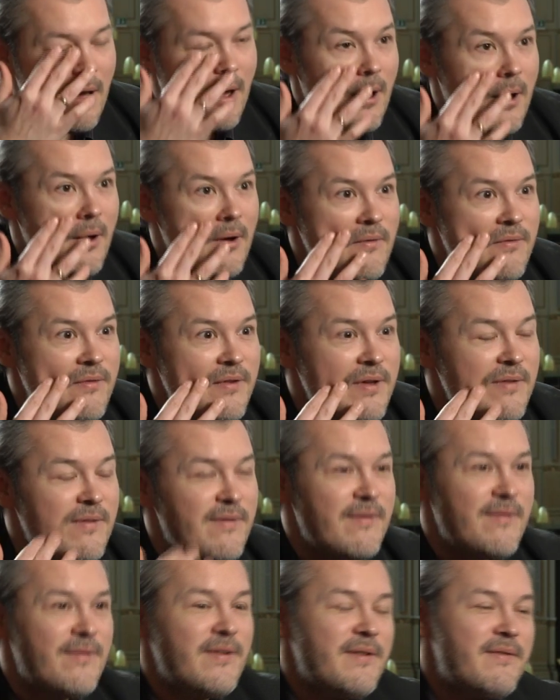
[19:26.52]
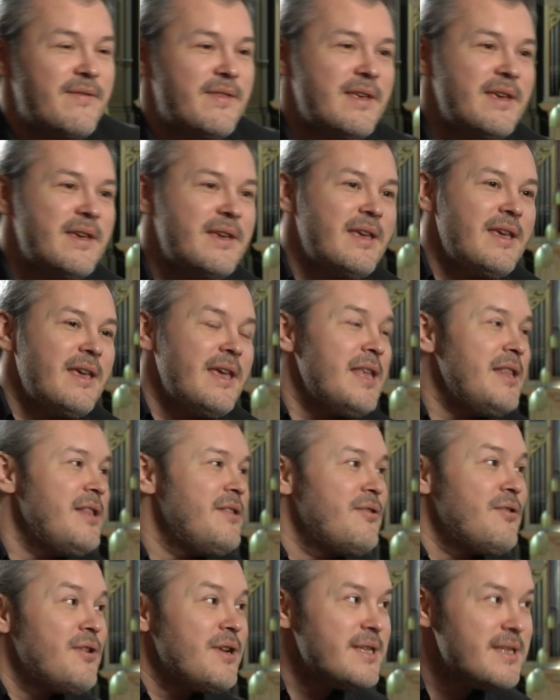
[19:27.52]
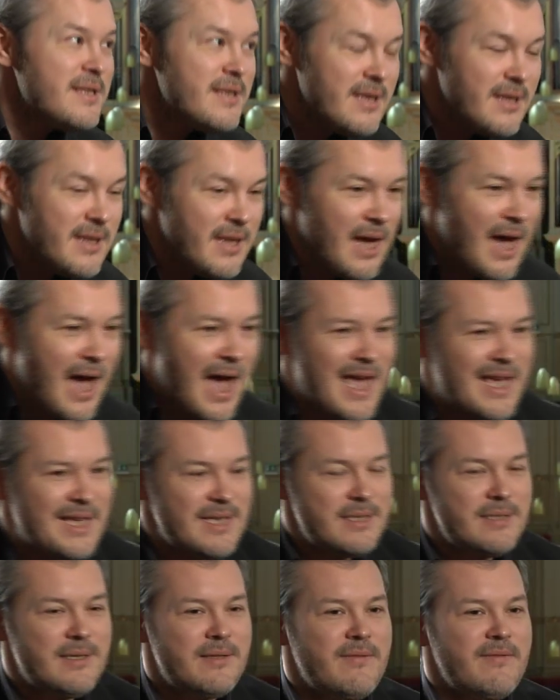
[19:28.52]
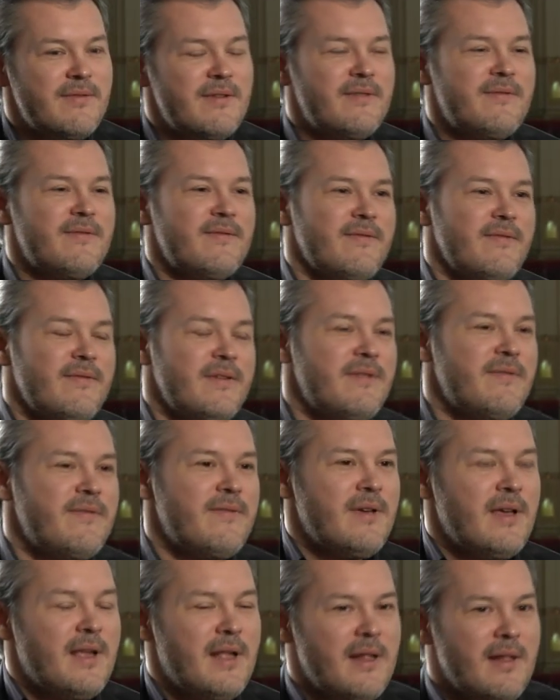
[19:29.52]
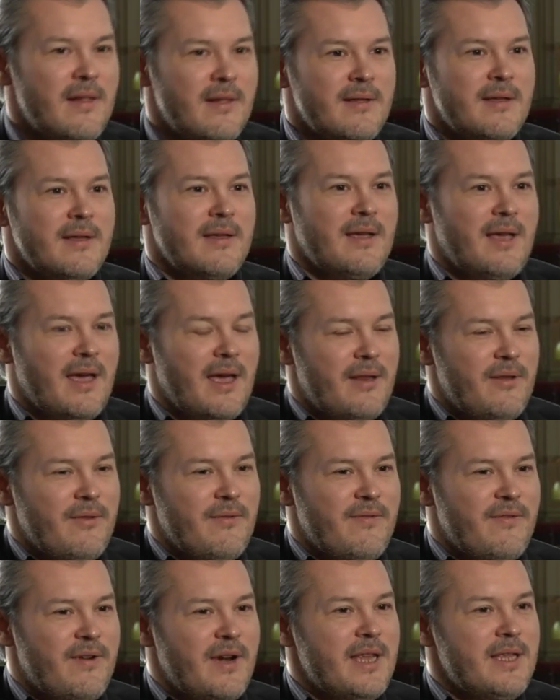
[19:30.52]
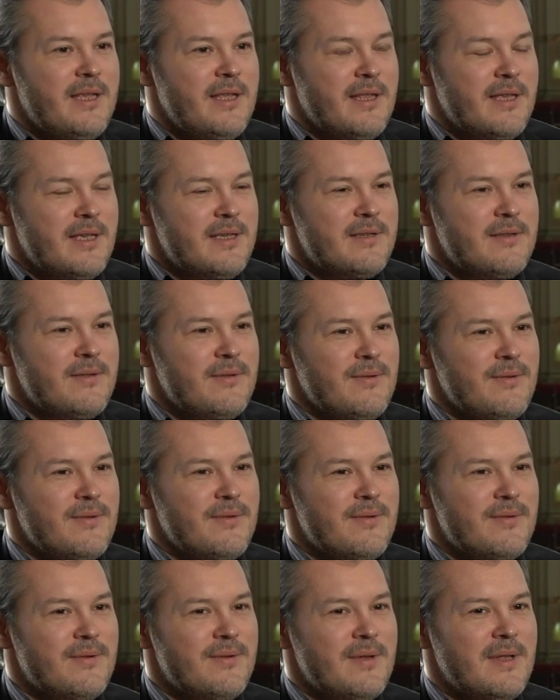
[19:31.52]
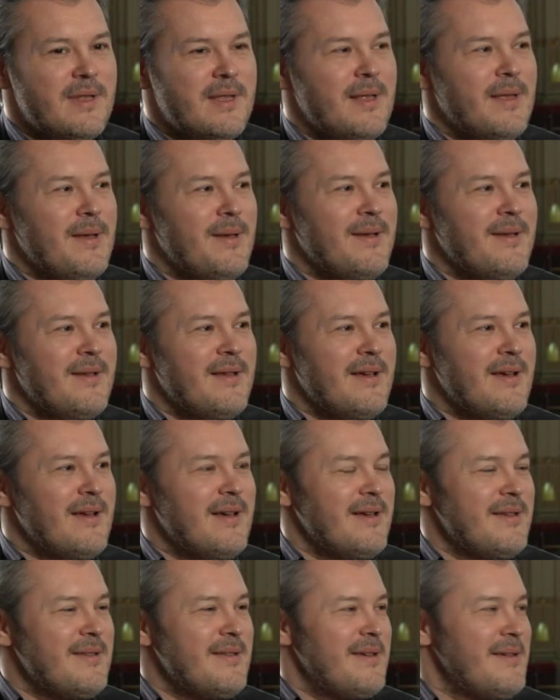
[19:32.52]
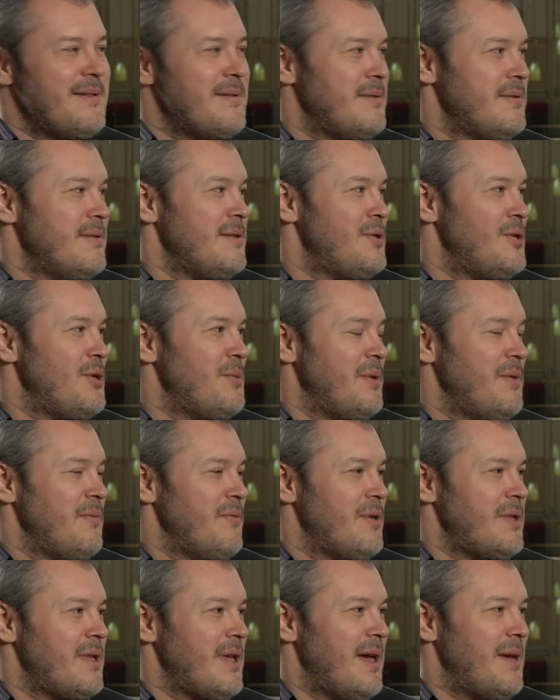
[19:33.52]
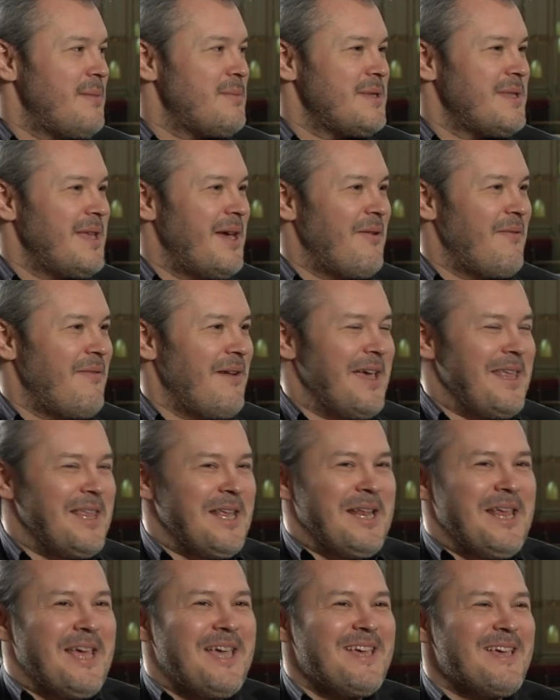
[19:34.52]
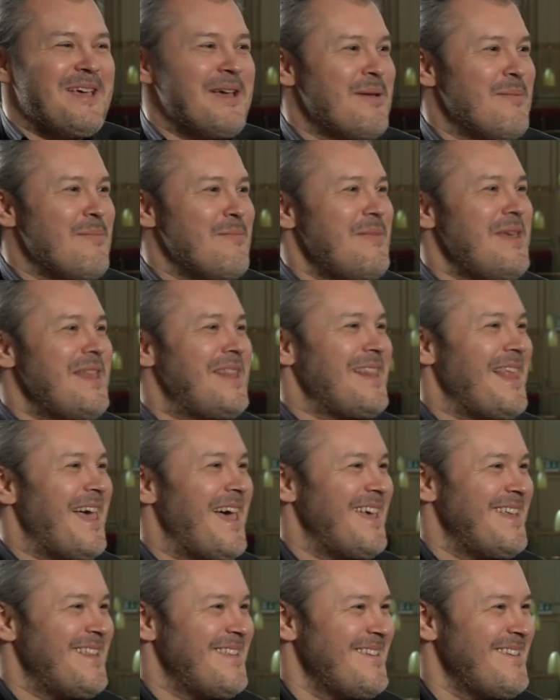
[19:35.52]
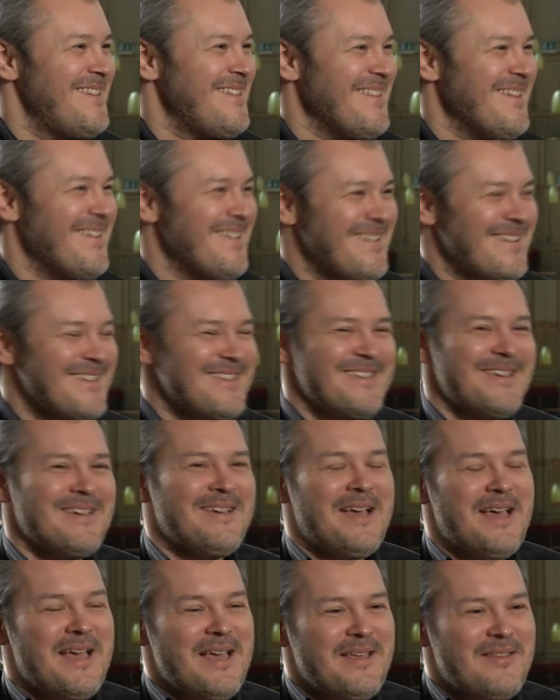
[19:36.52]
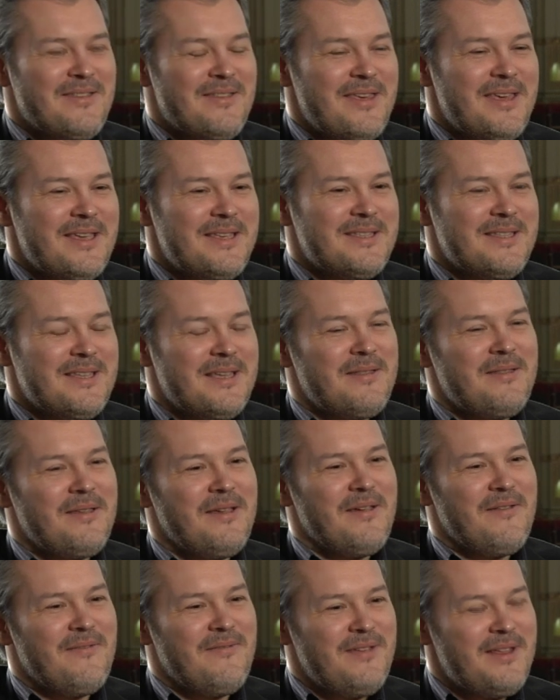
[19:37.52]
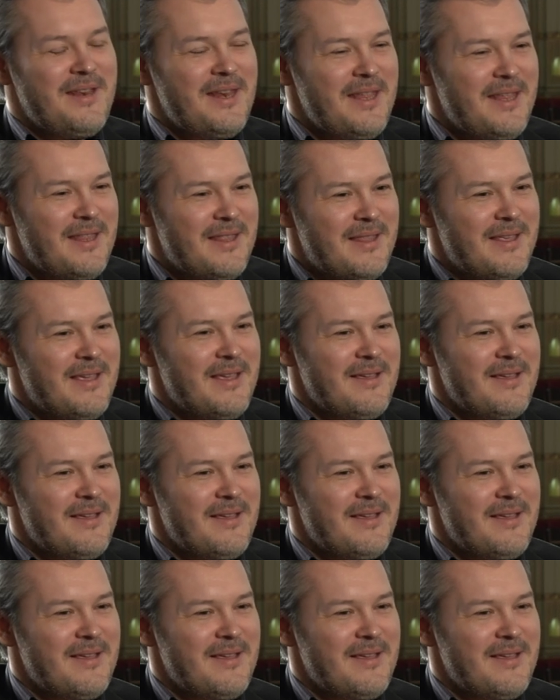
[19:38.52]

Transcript: with the interest in the eyes and with kind of readiness to, the German word comes now finally, Mitleid. Things that we need,